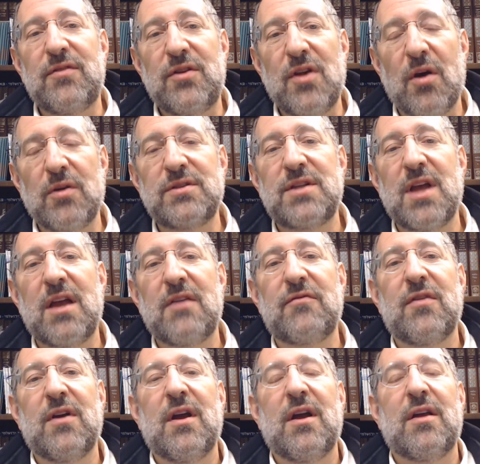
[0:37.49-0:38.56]
Yosef
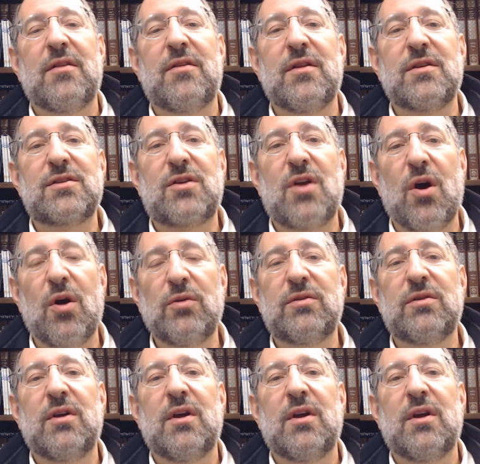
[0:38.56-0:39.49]
this coat,